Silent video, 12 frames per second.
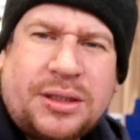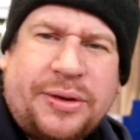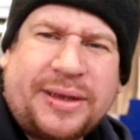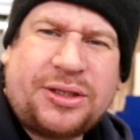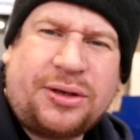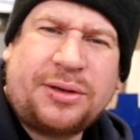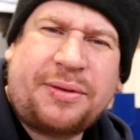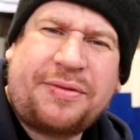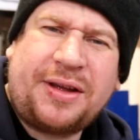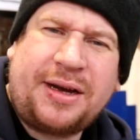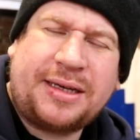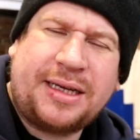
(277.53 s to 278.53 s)
So I toyed with
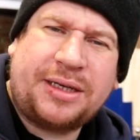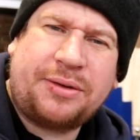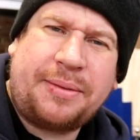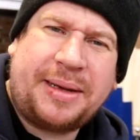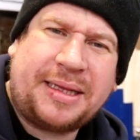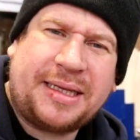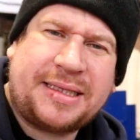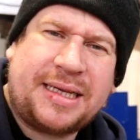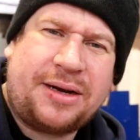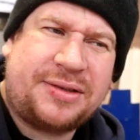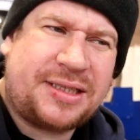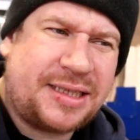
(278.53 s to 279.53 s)
the idea, do I make this
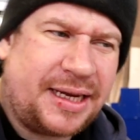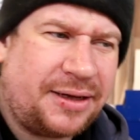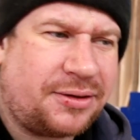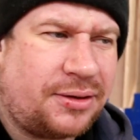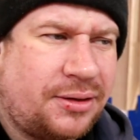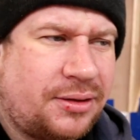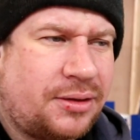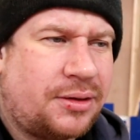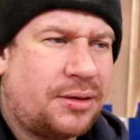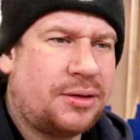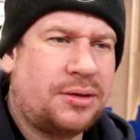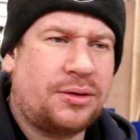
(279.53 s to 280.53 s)
out of steel
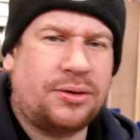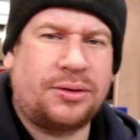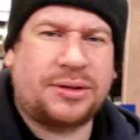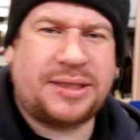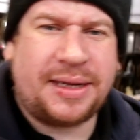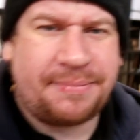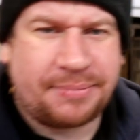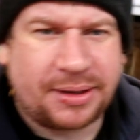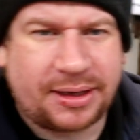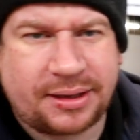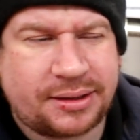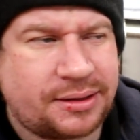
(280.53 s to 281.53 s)
or
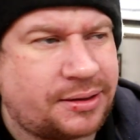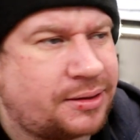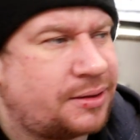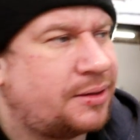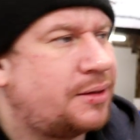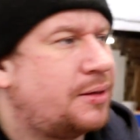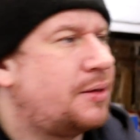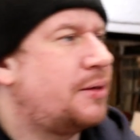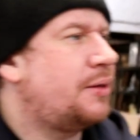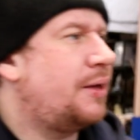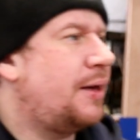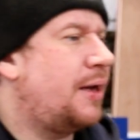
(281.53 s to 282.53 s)
timber
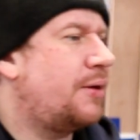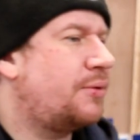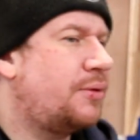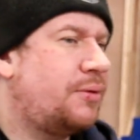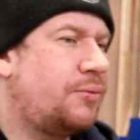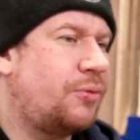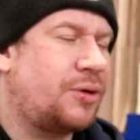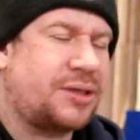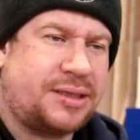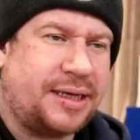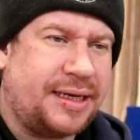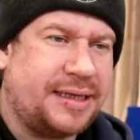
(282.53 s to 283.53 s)
you know,
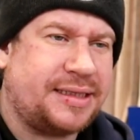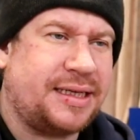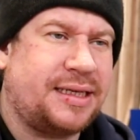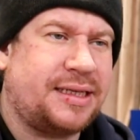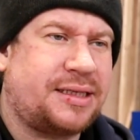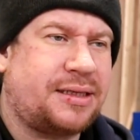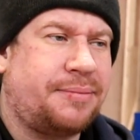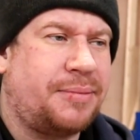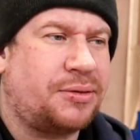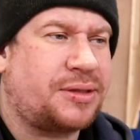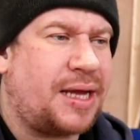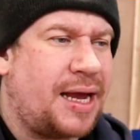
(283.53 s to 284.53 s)
what's the easiest,
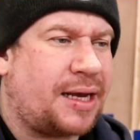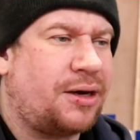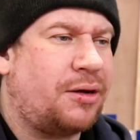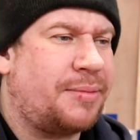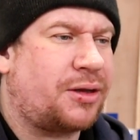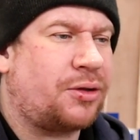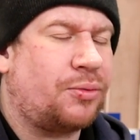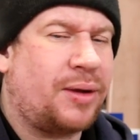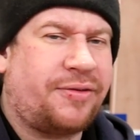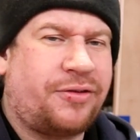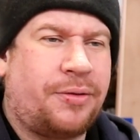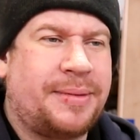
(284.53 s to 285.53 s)
most economical way
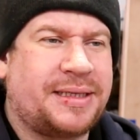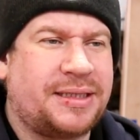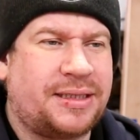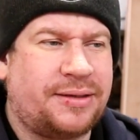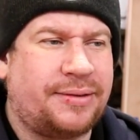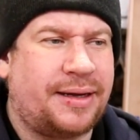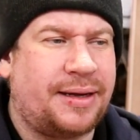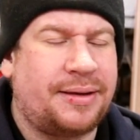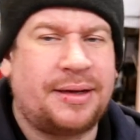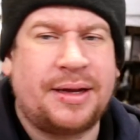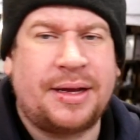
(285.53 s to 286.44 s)
for me to do it?